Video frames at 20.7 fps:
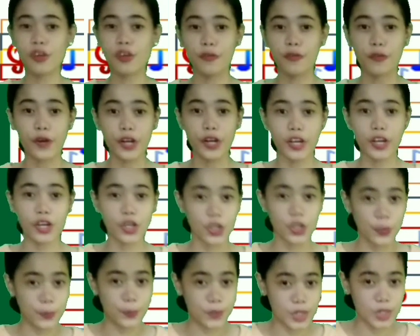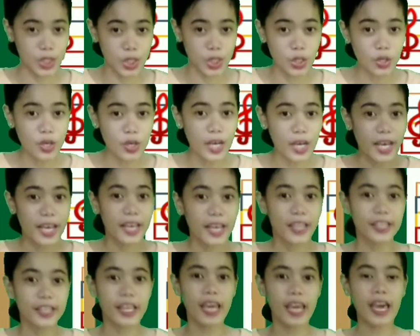so for the group 2,
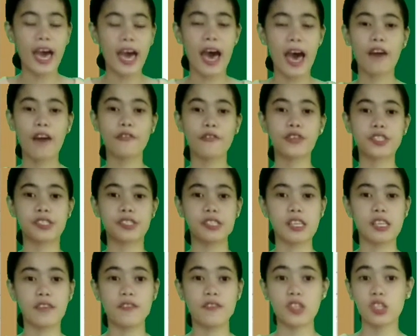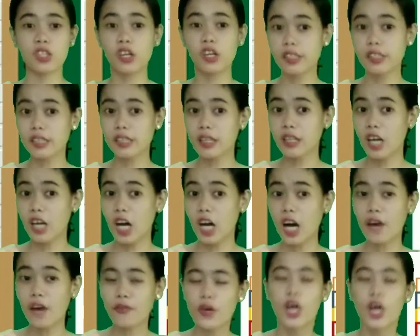they have received a total
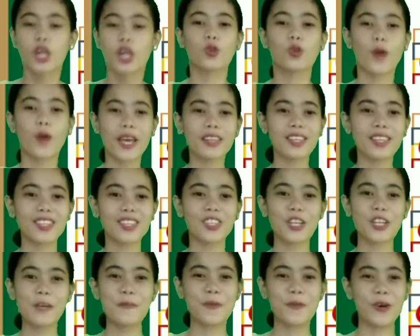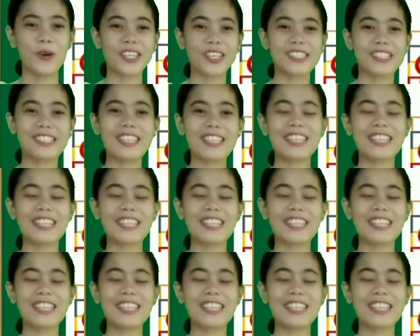of 23 points.